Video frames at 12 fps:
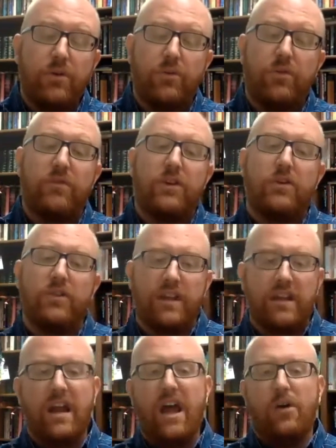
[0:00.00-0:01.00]
review that
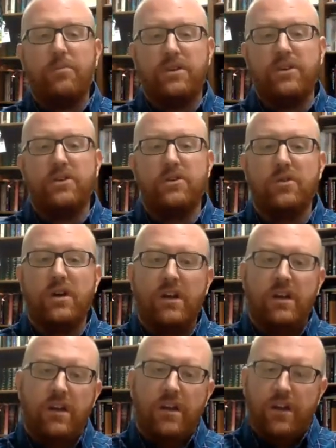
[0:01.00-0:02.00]
can help you
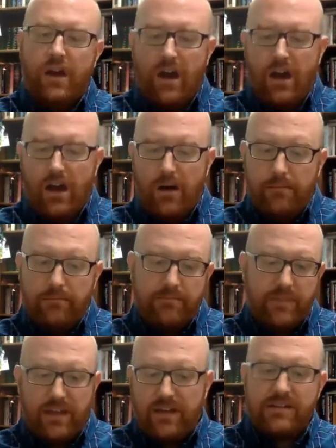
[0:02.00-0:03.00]

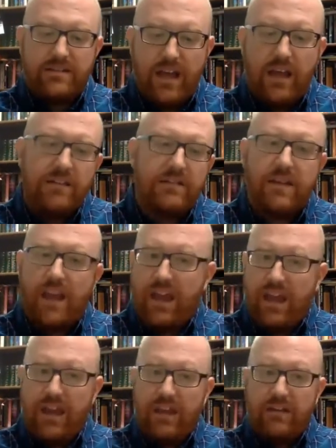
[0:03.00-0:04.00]
get a sense
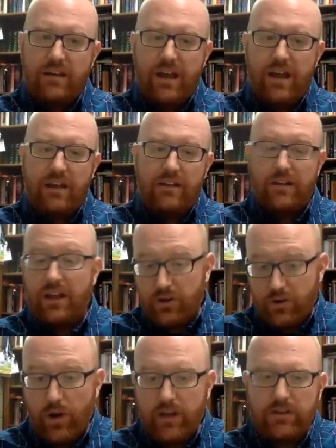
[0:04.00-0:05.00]
and then
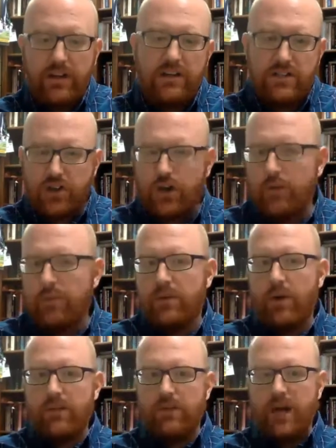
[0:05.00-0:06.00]
quickly determine
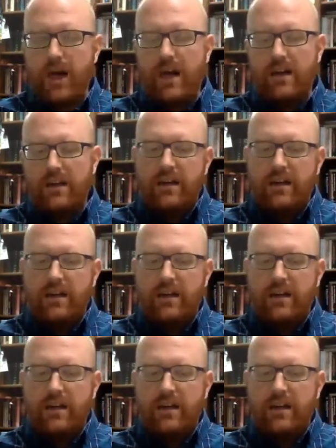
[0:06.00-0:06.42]
whether or not